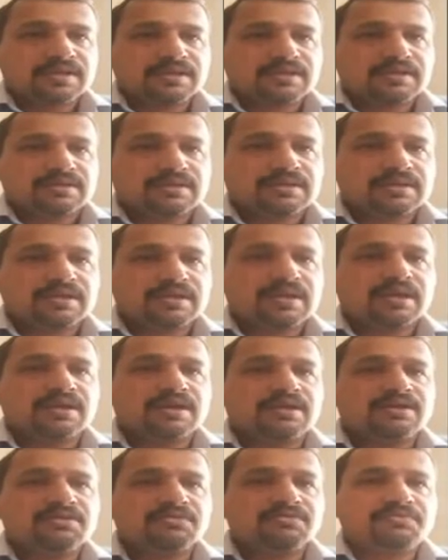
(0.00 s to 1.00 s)

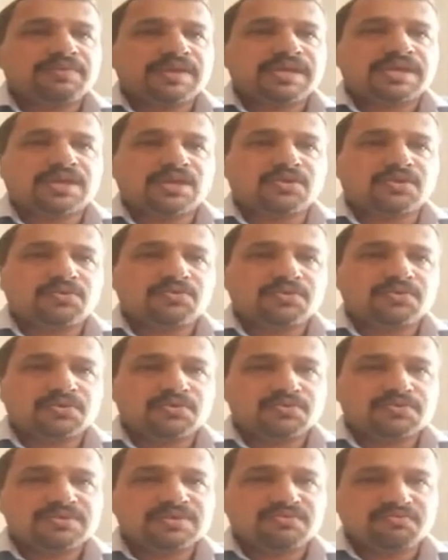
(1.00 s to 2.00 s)
Here we cannot
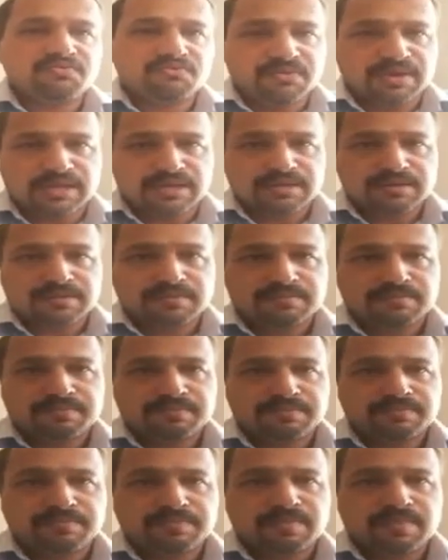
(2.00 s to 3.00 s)
use when.
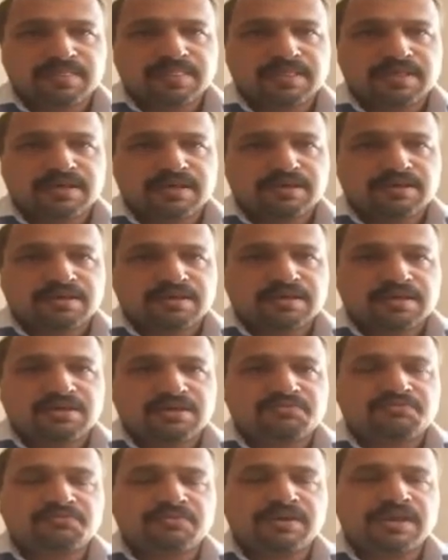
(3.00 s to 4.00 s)

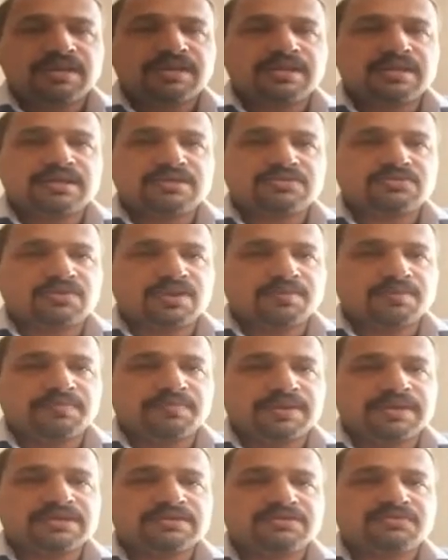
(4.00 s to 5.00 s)
If when is
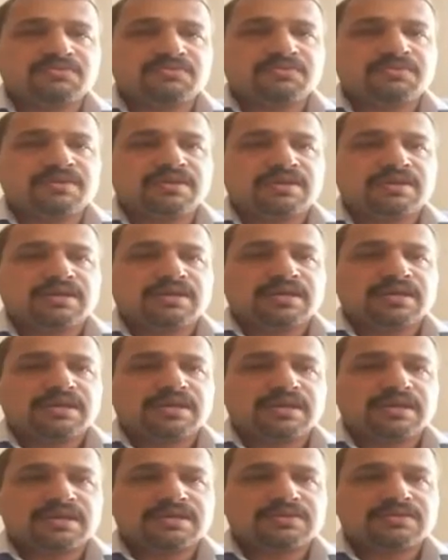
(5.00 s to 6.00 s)
replaced,
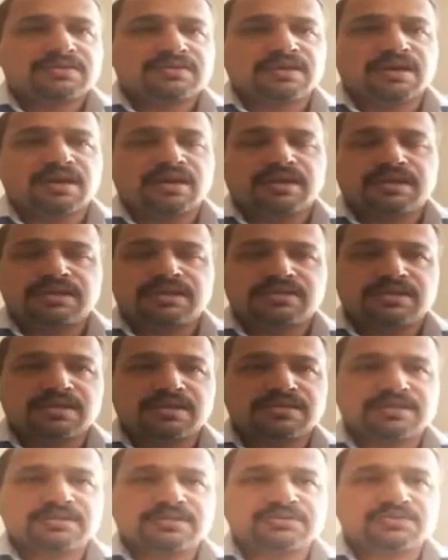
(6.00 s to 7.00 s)
it
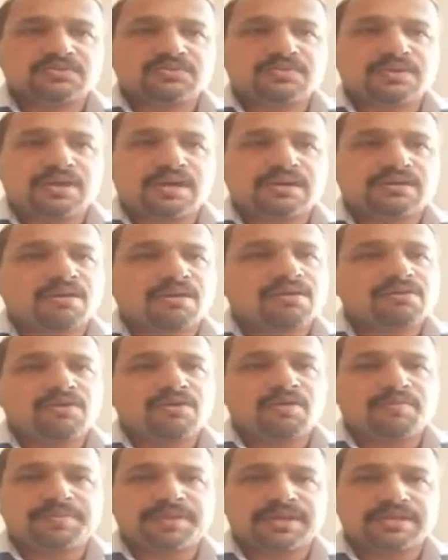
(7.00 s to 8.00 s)
changes to a wrong
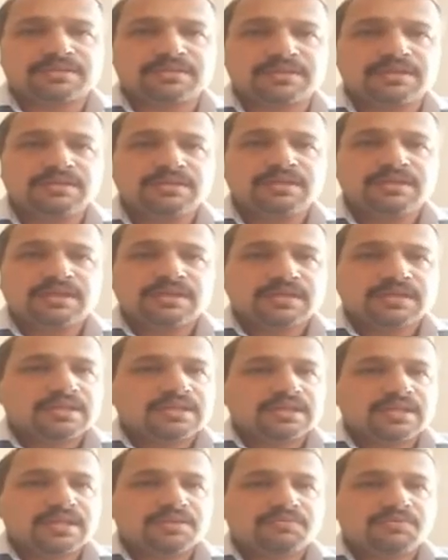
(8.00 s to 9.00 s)
combination.
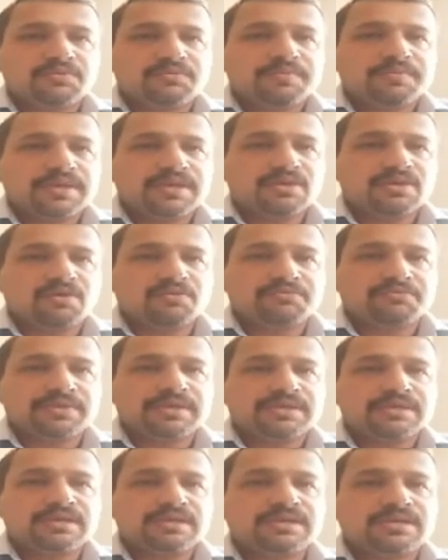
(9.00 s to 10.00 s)
They would be
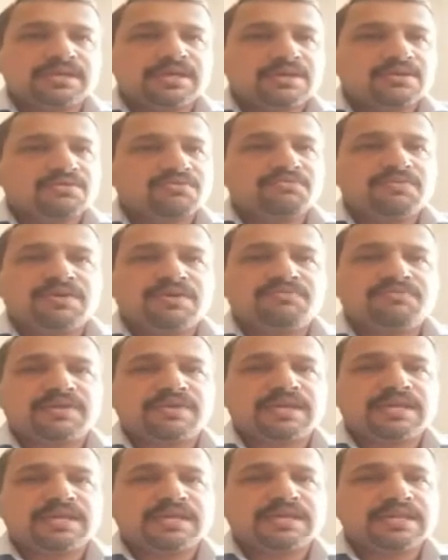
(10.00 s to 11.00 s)
offended when
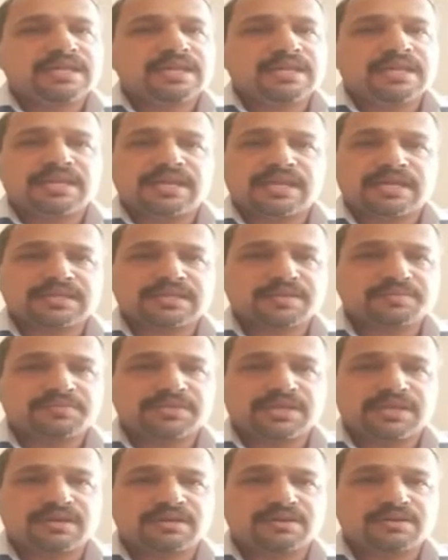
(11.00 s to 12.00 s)
we didn't accept
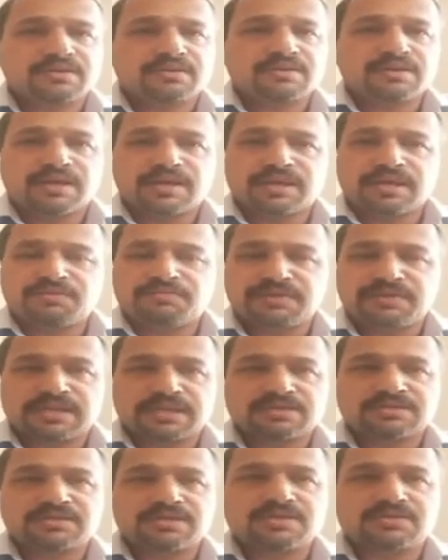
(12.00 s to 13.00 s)
their
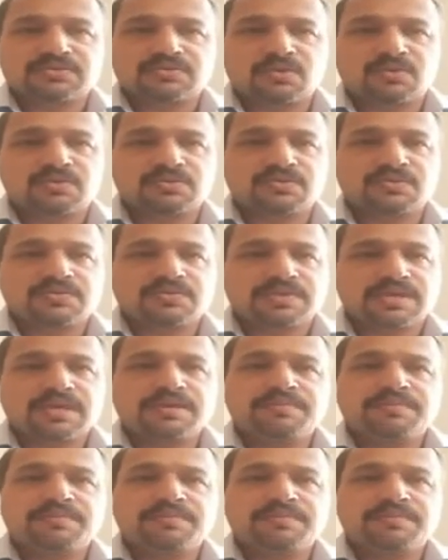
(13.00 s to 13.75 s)
invitation is wrong to say.